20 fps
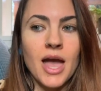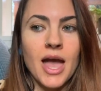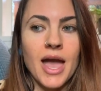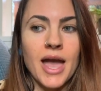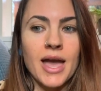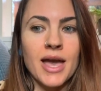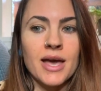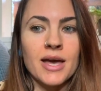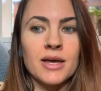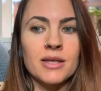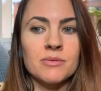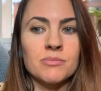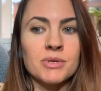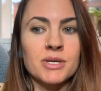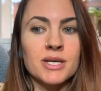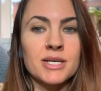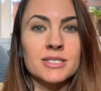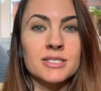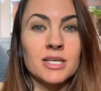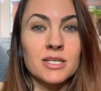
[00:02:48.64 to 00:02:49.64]
And
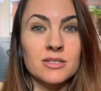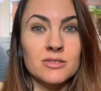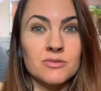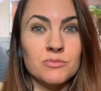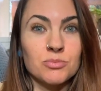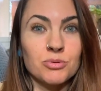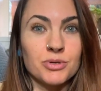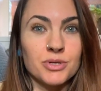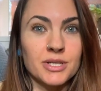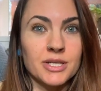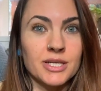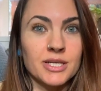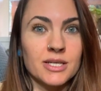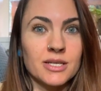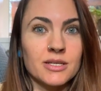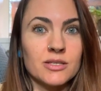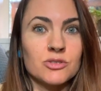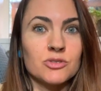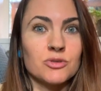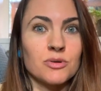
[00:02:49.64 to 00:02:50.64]
because that is a
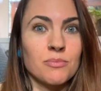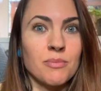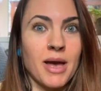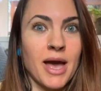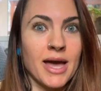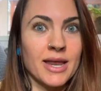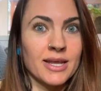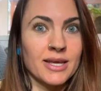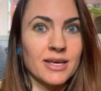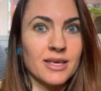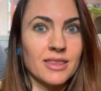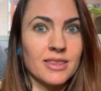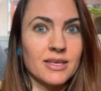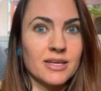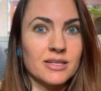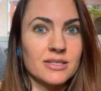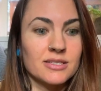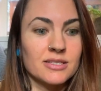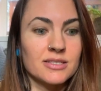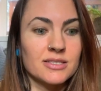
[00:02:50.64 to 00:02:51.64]
pretty dramatic
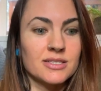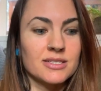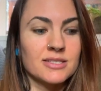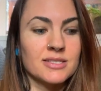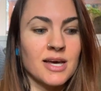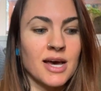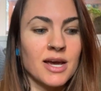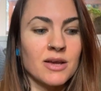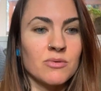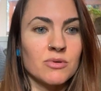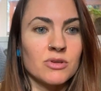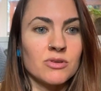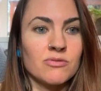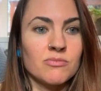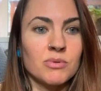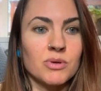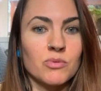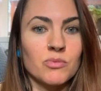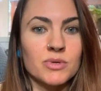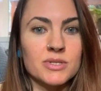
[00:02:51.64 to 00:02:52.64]
thing to decide when you've
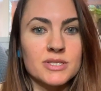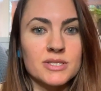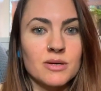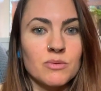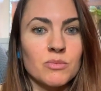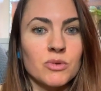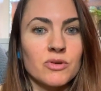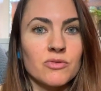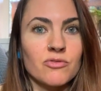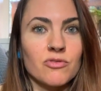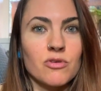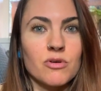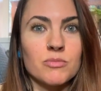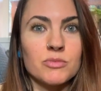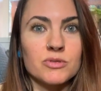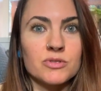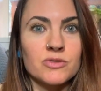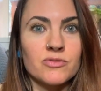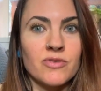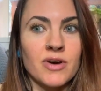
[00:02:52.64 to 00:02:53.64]
been with someone for
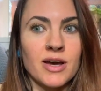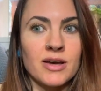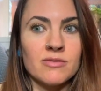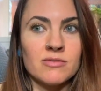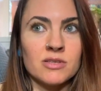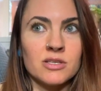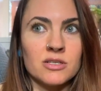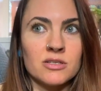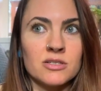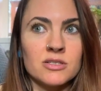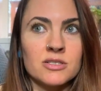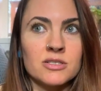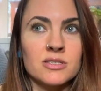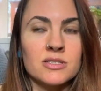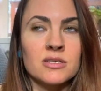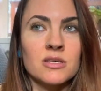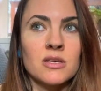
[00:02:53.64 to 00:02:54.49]
almost 5 years,